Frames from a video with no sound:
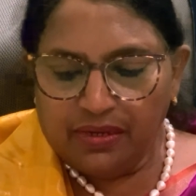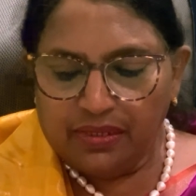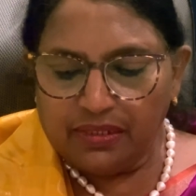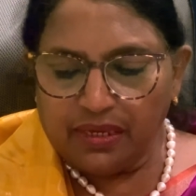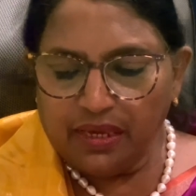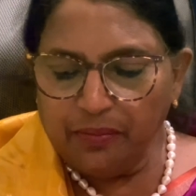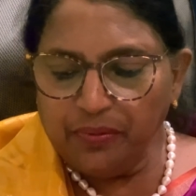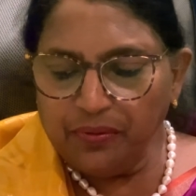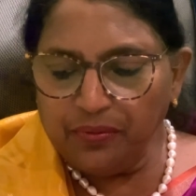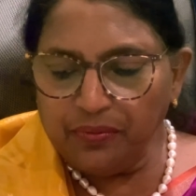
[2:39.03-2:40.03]
In the
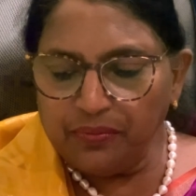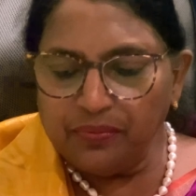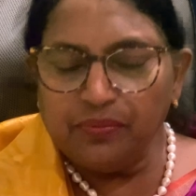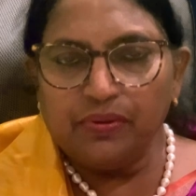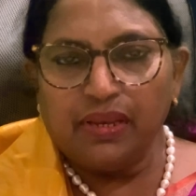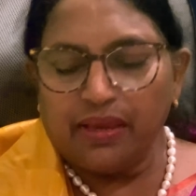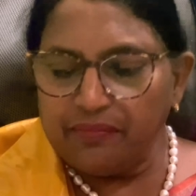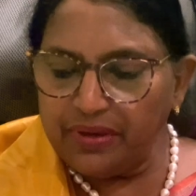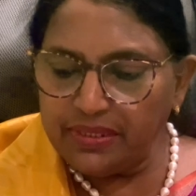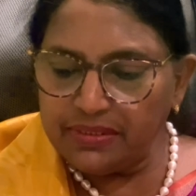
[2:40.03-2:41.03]
Hebrew
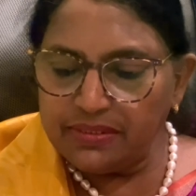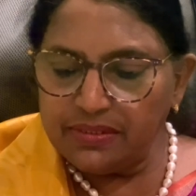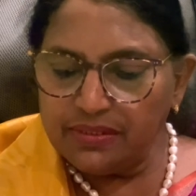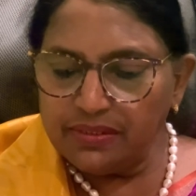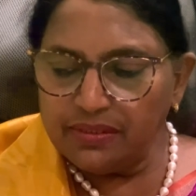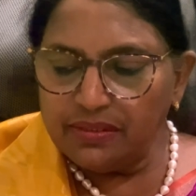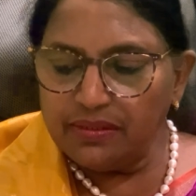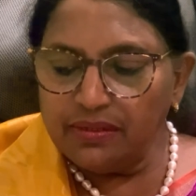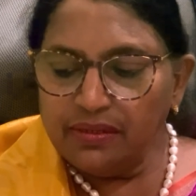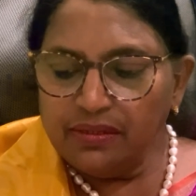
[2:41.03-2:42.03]
language,
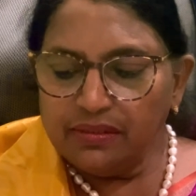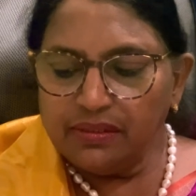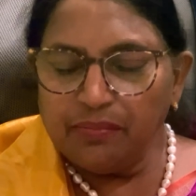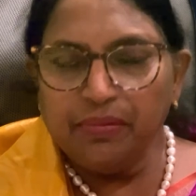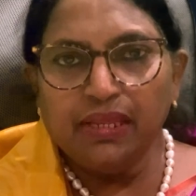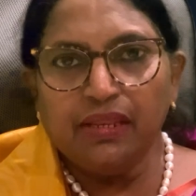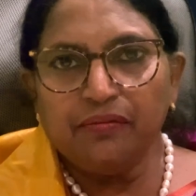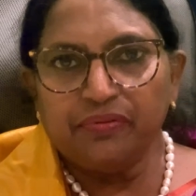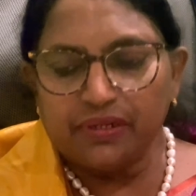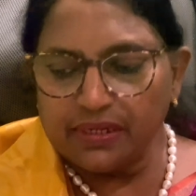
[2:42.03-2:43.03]
the
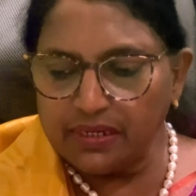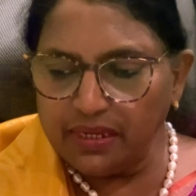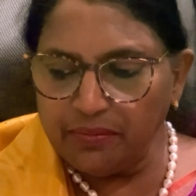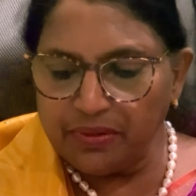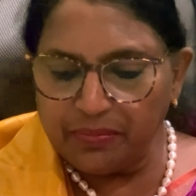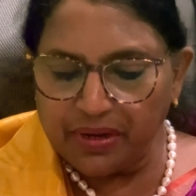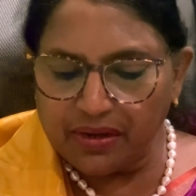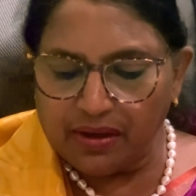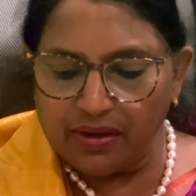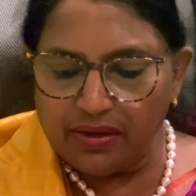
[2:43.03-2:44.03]
meaning for her name
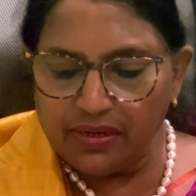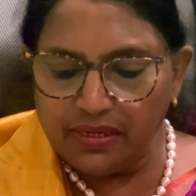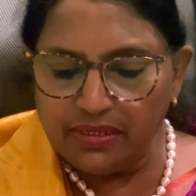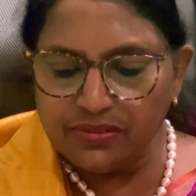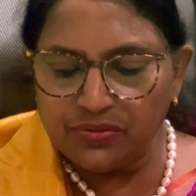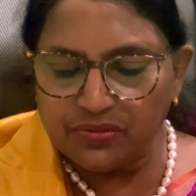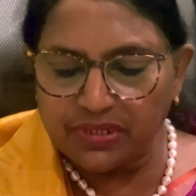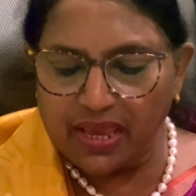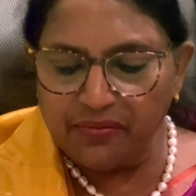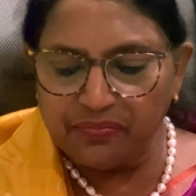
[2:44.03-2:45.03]
Rebecca is to
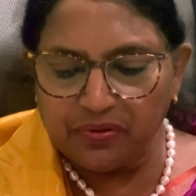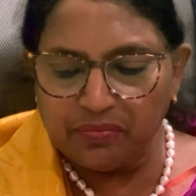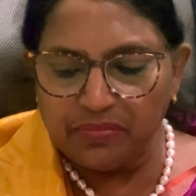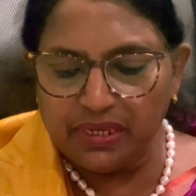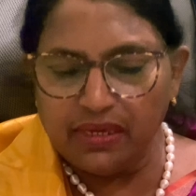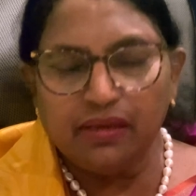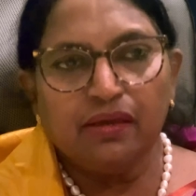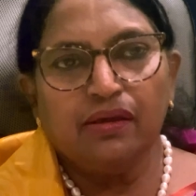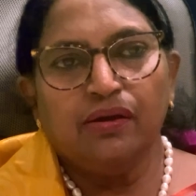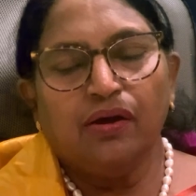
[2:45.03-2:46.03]
tie firmly
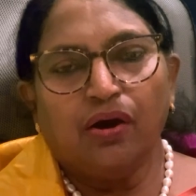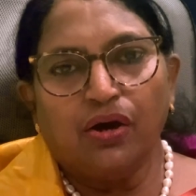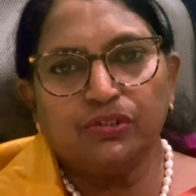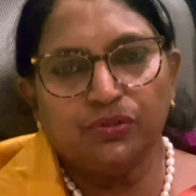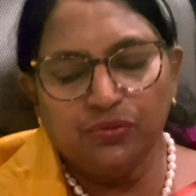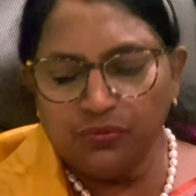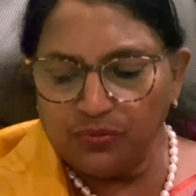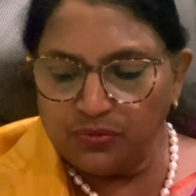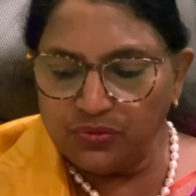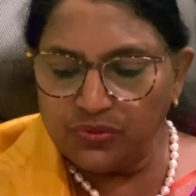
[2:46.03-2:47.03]
or to
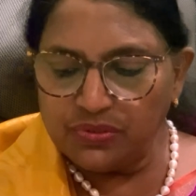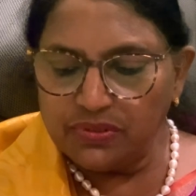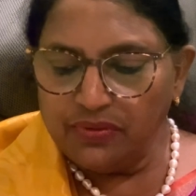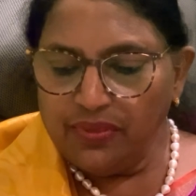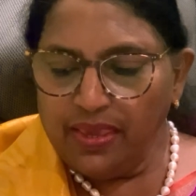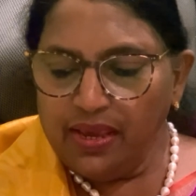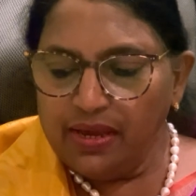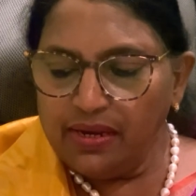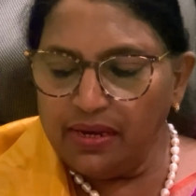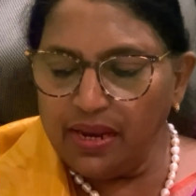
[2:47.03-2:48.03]
nose.
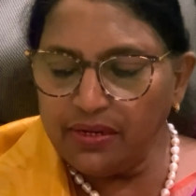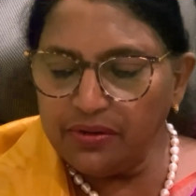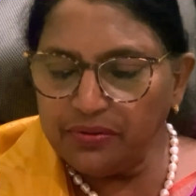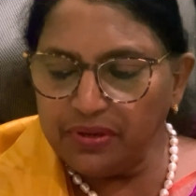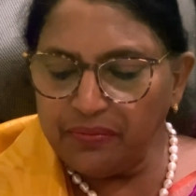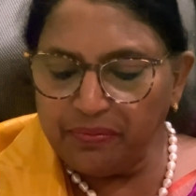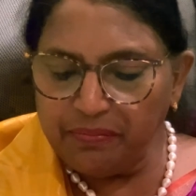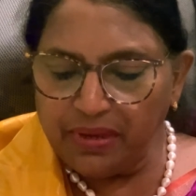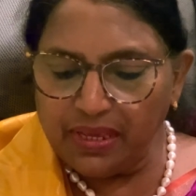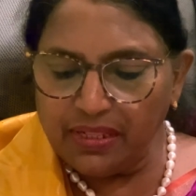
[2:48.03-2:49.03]
Related to a
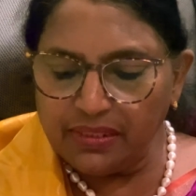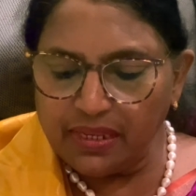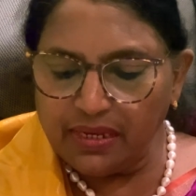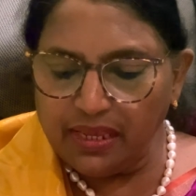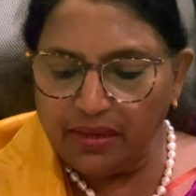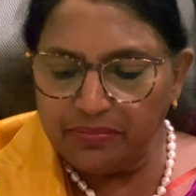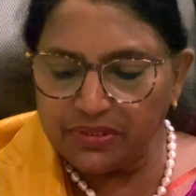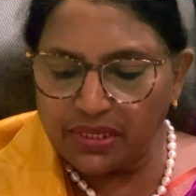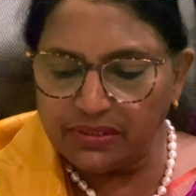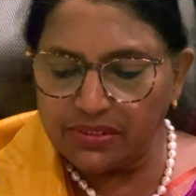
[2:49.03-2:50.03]
female, the name
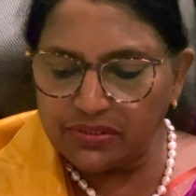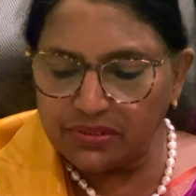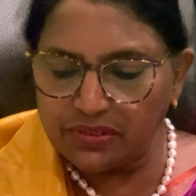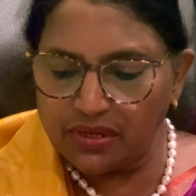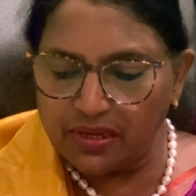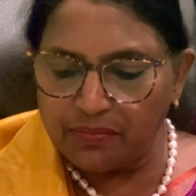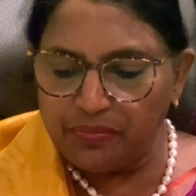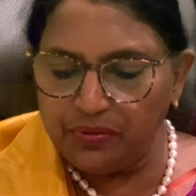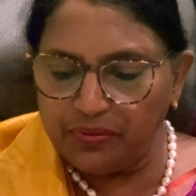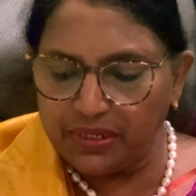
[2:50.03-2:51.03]
suggests her
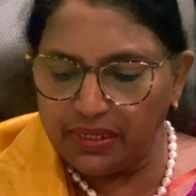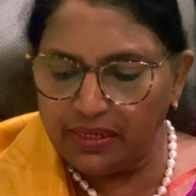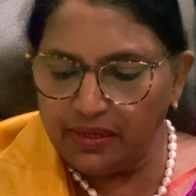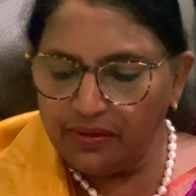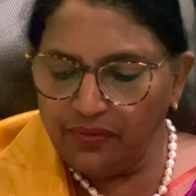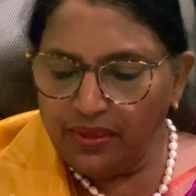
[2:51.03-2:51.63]
beauty